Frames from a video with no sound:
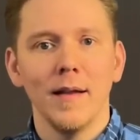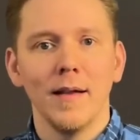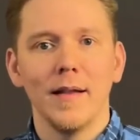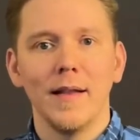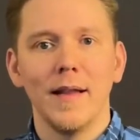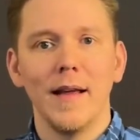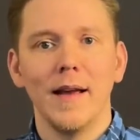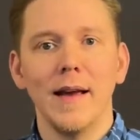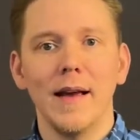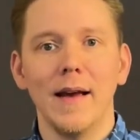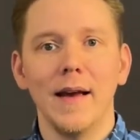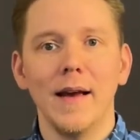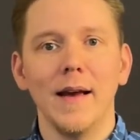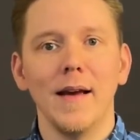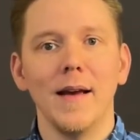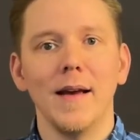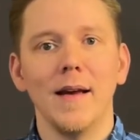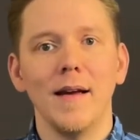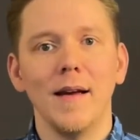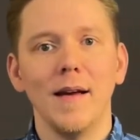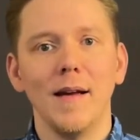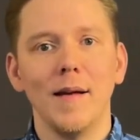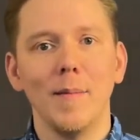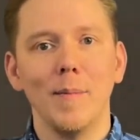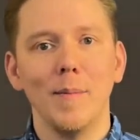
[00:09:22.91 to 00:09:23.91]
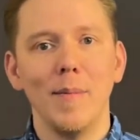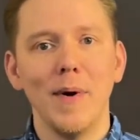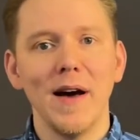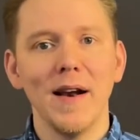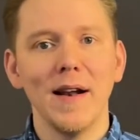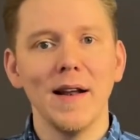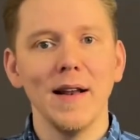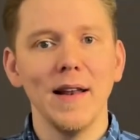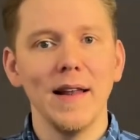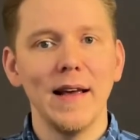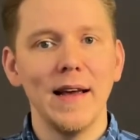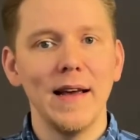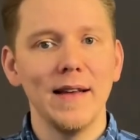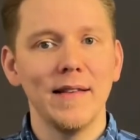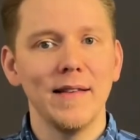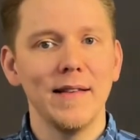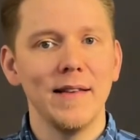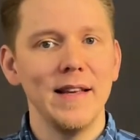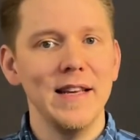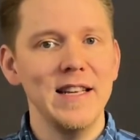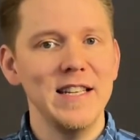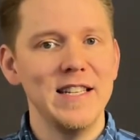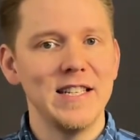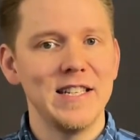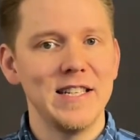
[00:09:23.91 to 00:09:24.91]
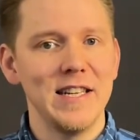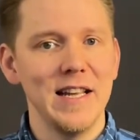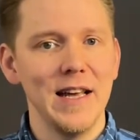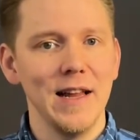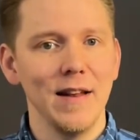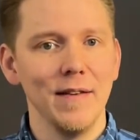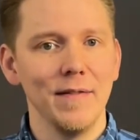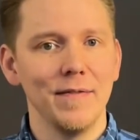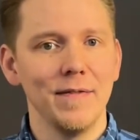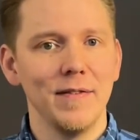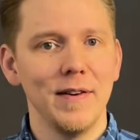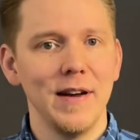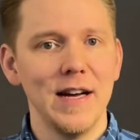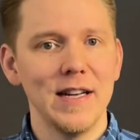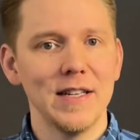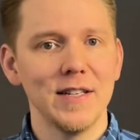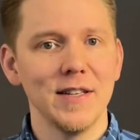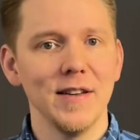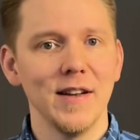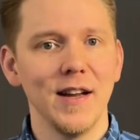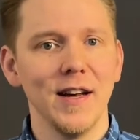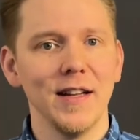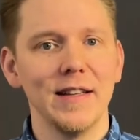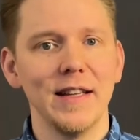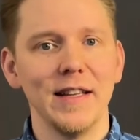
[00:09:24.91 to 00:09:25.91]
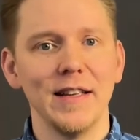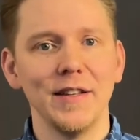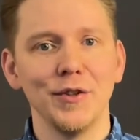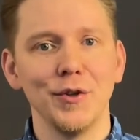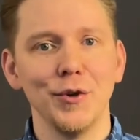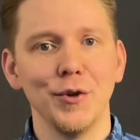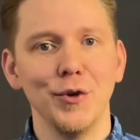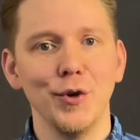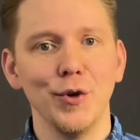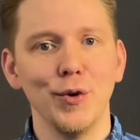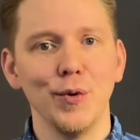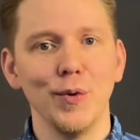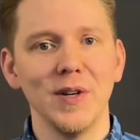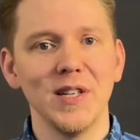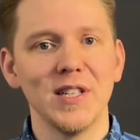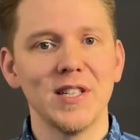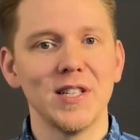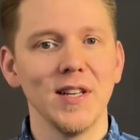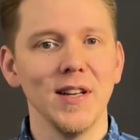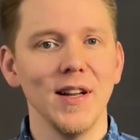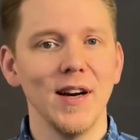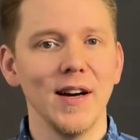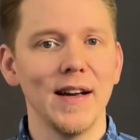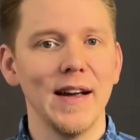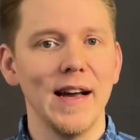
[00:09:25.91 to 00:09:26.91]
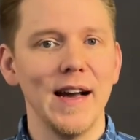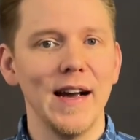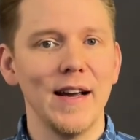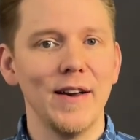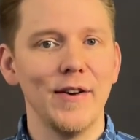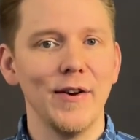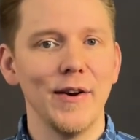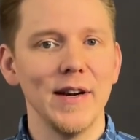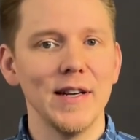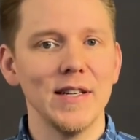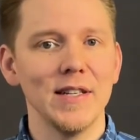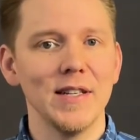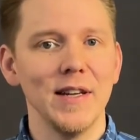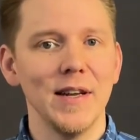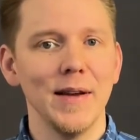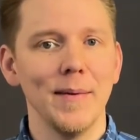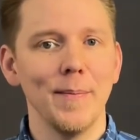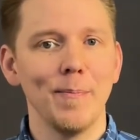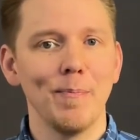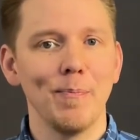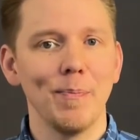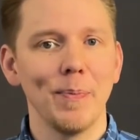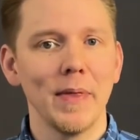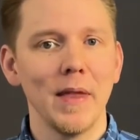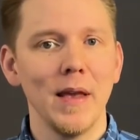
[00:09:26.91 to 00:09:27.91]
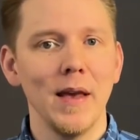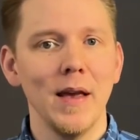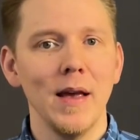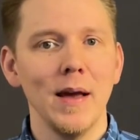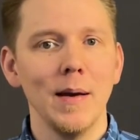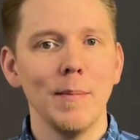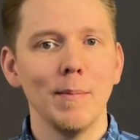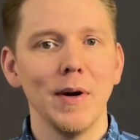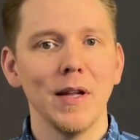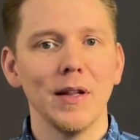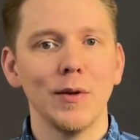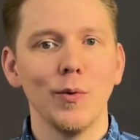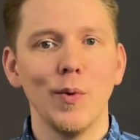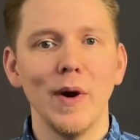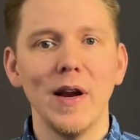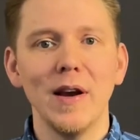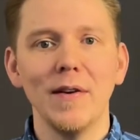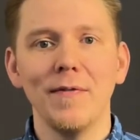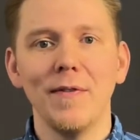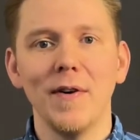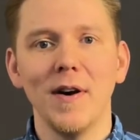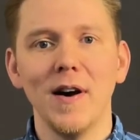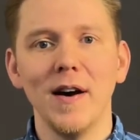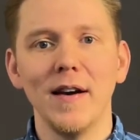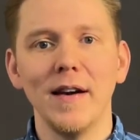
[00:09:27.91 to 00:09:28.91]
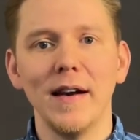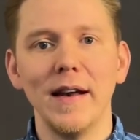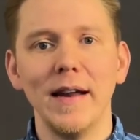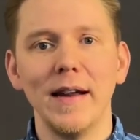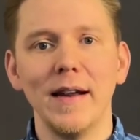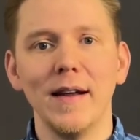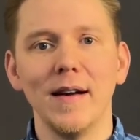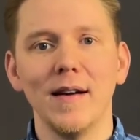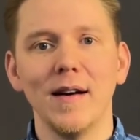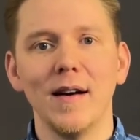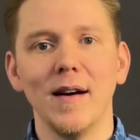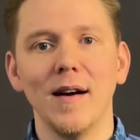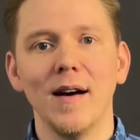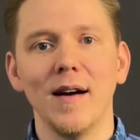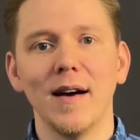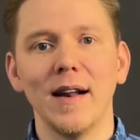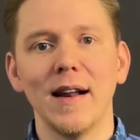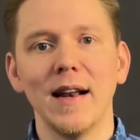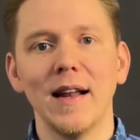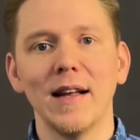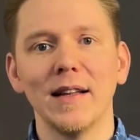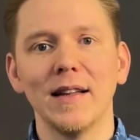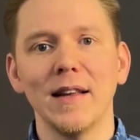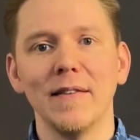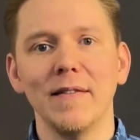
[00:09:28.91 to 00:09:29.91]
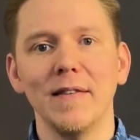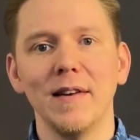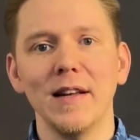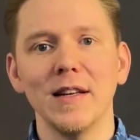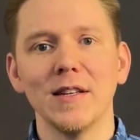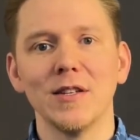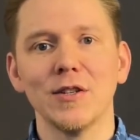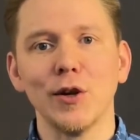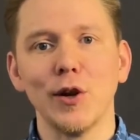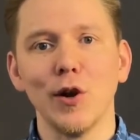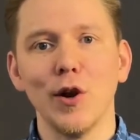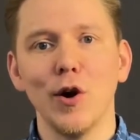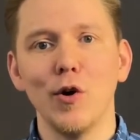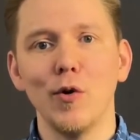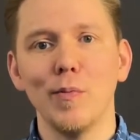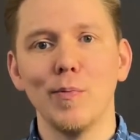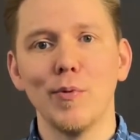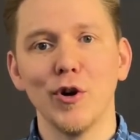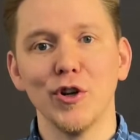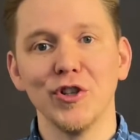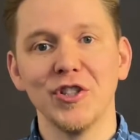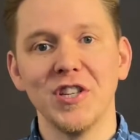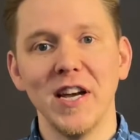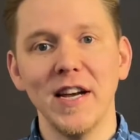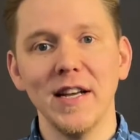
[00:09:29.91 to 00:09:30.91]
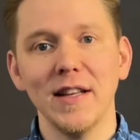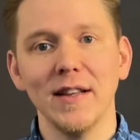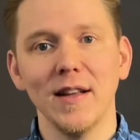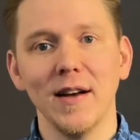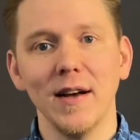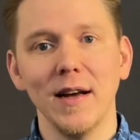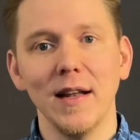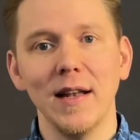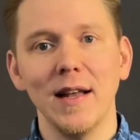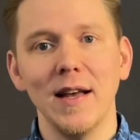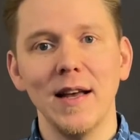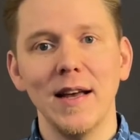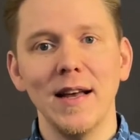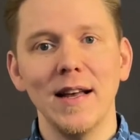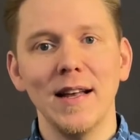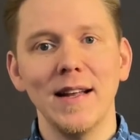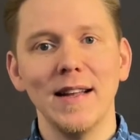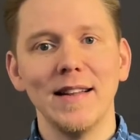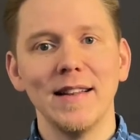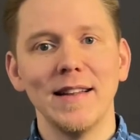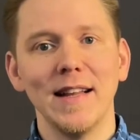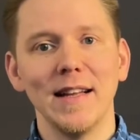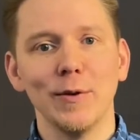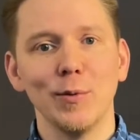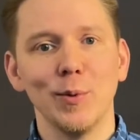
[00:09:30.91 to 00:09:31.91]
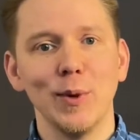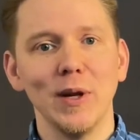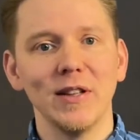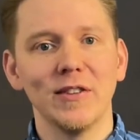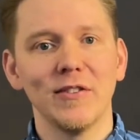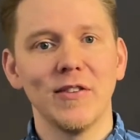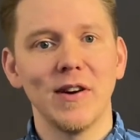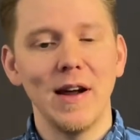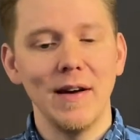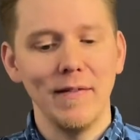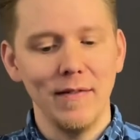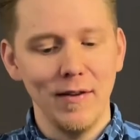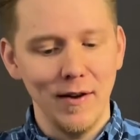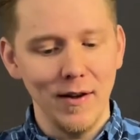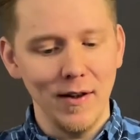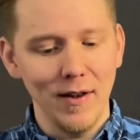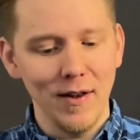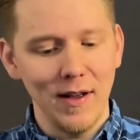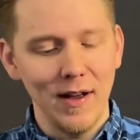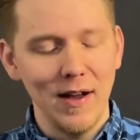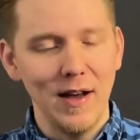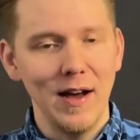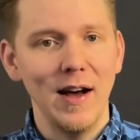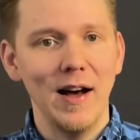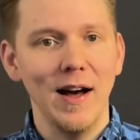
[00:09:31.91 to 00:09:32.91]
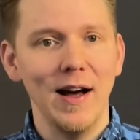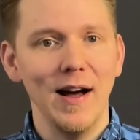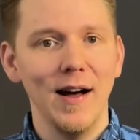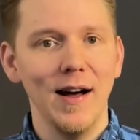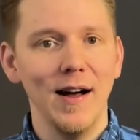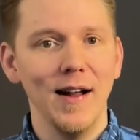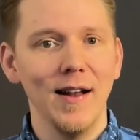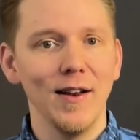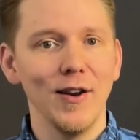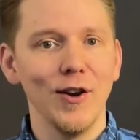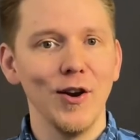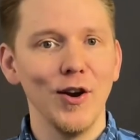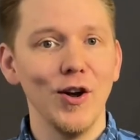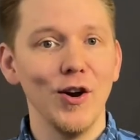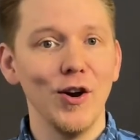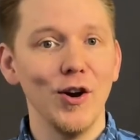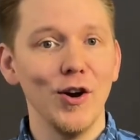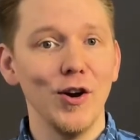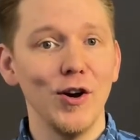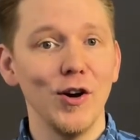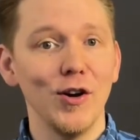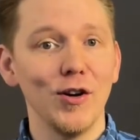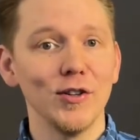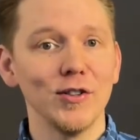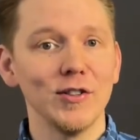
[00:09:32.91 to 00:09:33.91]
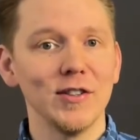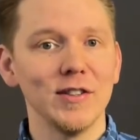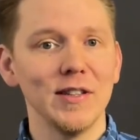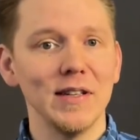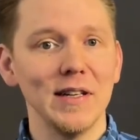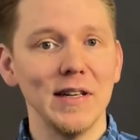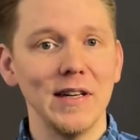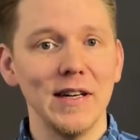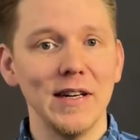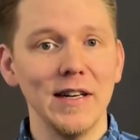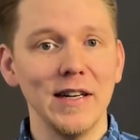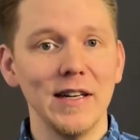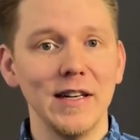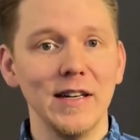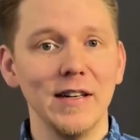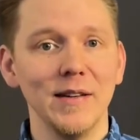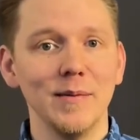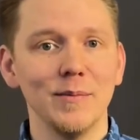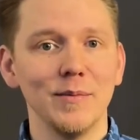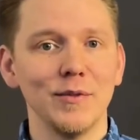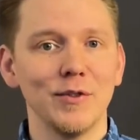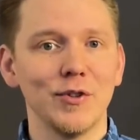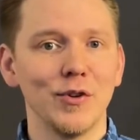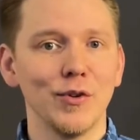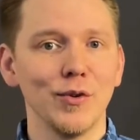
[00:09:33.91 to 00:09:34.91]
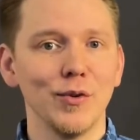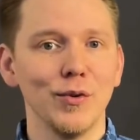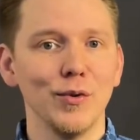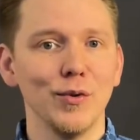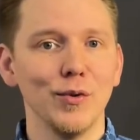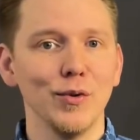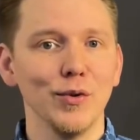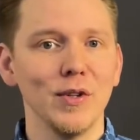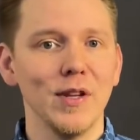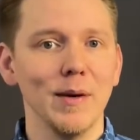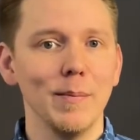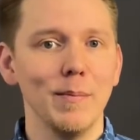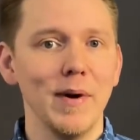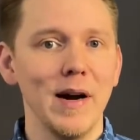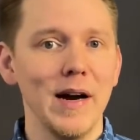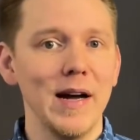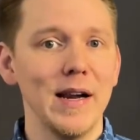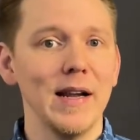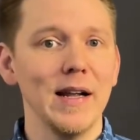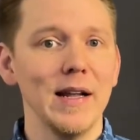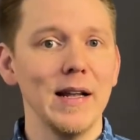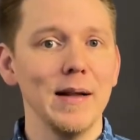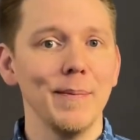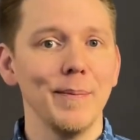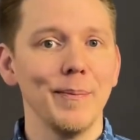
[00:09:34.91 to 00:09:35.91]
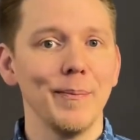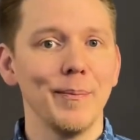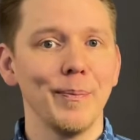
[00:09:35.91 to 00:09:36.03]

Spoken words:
The barrel length itself has nothing to do with slug accuracy, but when firing a relatively slow projectile that will travel a long time through the barrel,